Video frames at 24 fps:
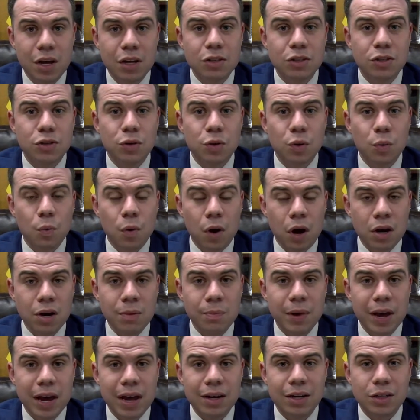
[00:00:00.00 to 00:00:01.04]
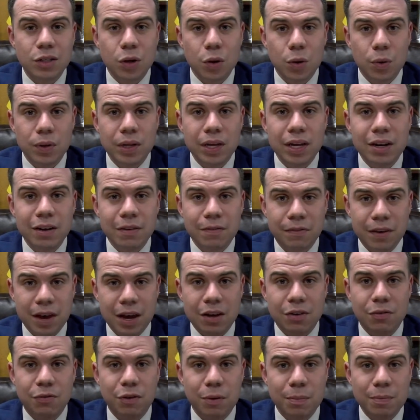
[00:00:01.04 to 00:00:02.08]
So the water ban is only in
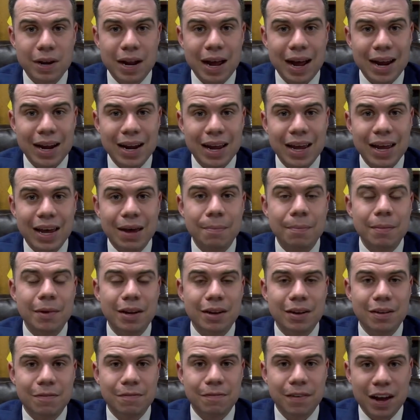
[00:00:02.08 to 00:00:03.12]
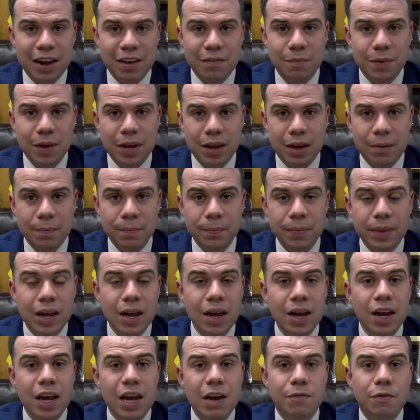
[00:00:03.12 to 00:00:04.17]
effect from 9 a.m. to 5 p.m.
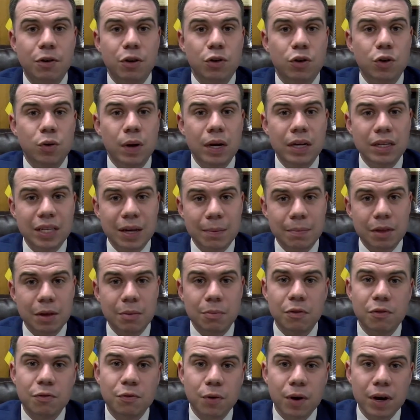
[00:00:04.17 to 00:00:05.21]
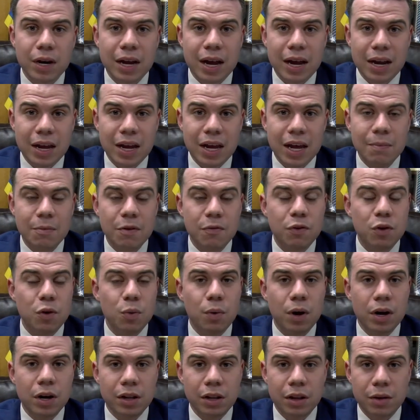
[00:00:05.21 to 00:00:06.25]
If you're doing something before 9 a.m., if you
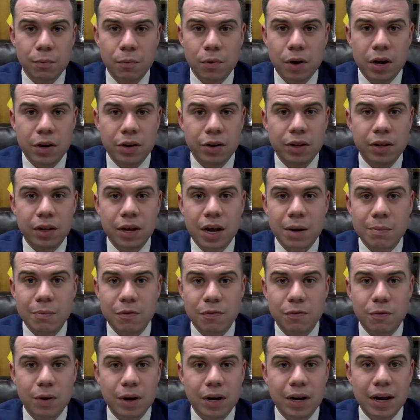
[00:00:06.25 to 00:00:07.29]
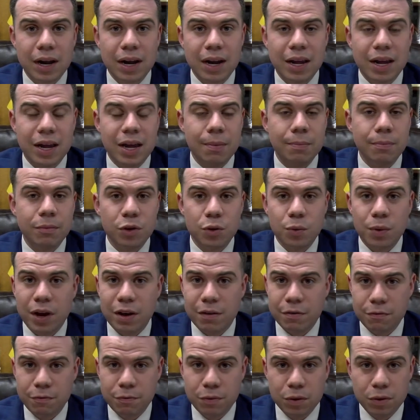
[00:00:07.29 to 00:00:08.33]
want to water your lawn before 9 a.m., you
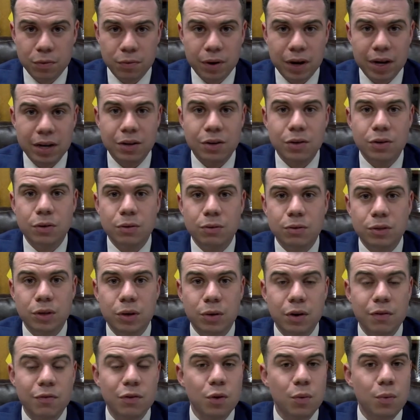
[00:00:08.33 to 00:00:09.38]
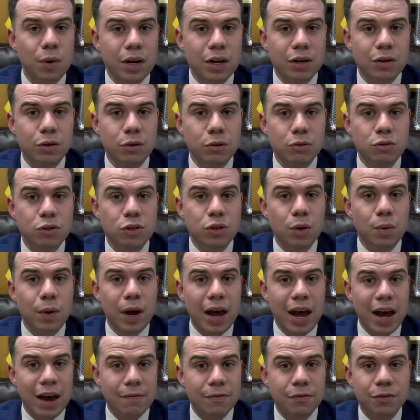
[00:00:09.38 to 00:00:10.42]
have full reign to do so. If you want to do so
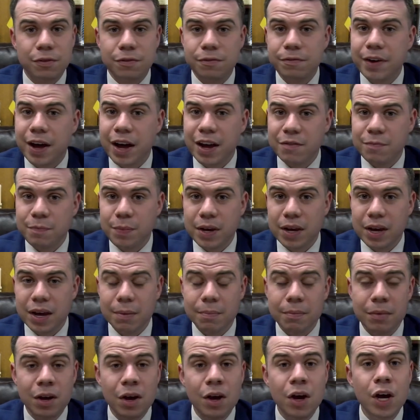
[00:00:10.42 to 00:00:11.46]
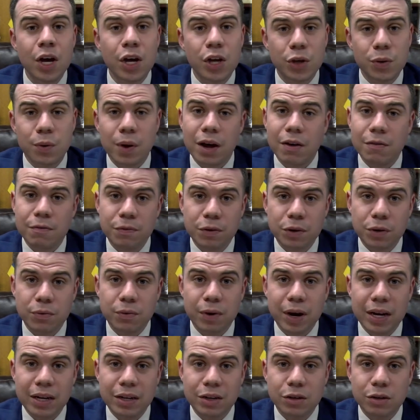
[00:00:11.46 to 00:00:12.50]
after 5 p.m., you have full
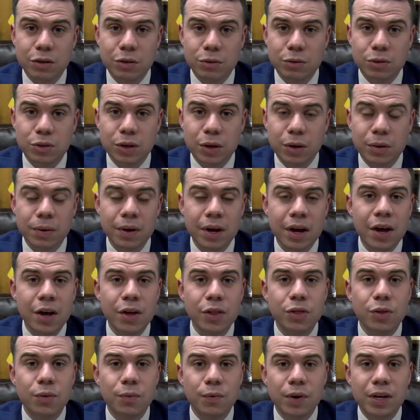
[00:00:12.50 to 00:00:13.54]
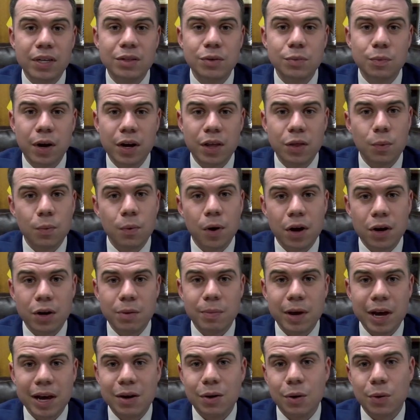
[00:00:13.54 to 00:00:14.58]
reign to do so. The reason why the water
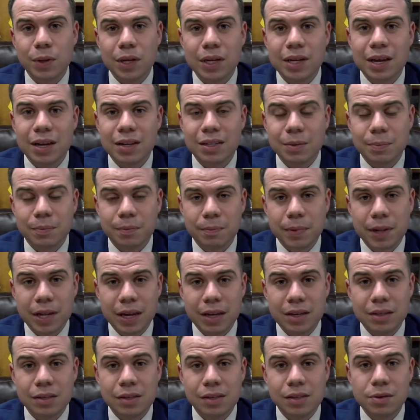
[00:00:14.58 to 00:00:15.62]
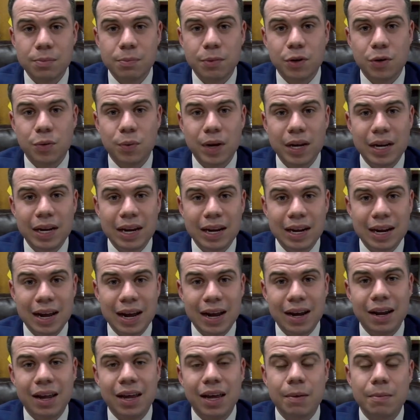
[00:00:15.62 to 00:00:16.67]
ban only takes place between
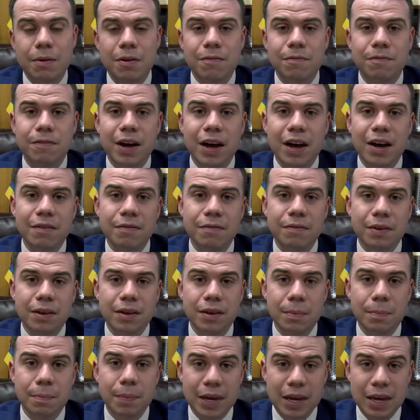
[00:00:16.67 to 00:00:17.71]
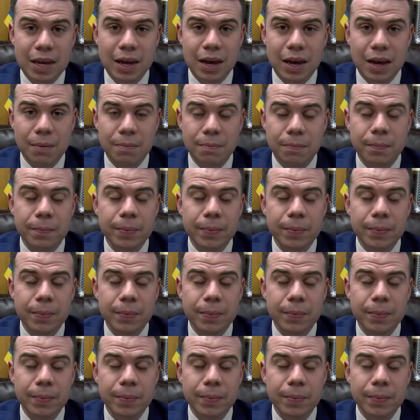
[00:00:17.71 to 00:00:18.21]
9 a.m. and 5 p.m.